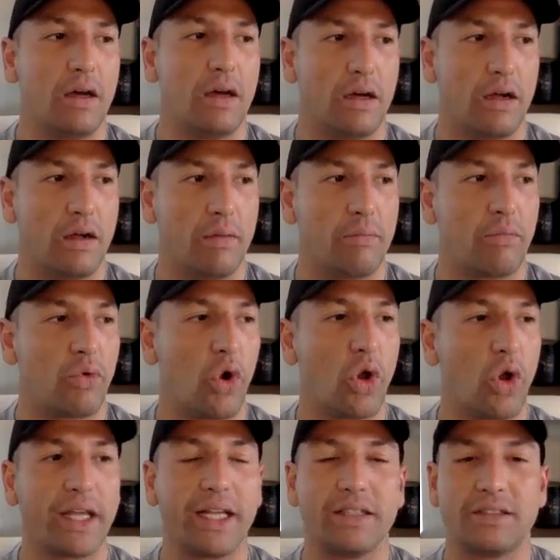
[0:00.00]

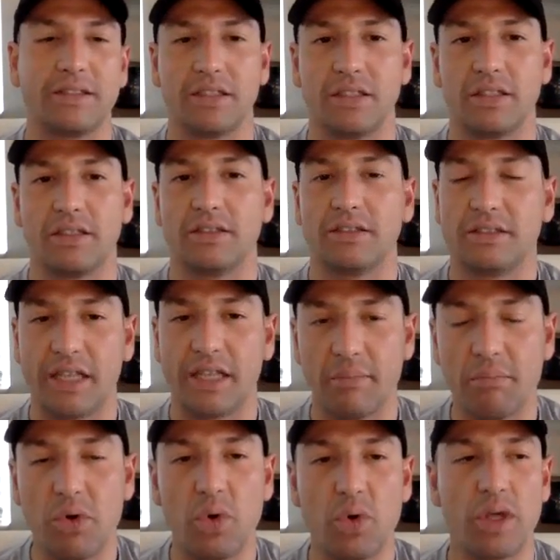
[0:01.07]
Rolling into
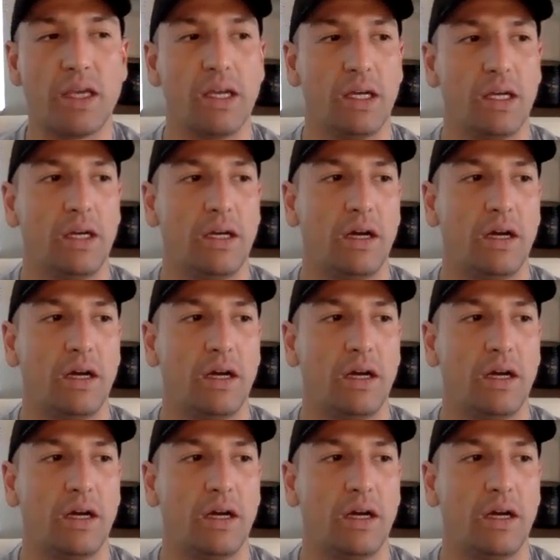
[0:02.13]
Tim Moody,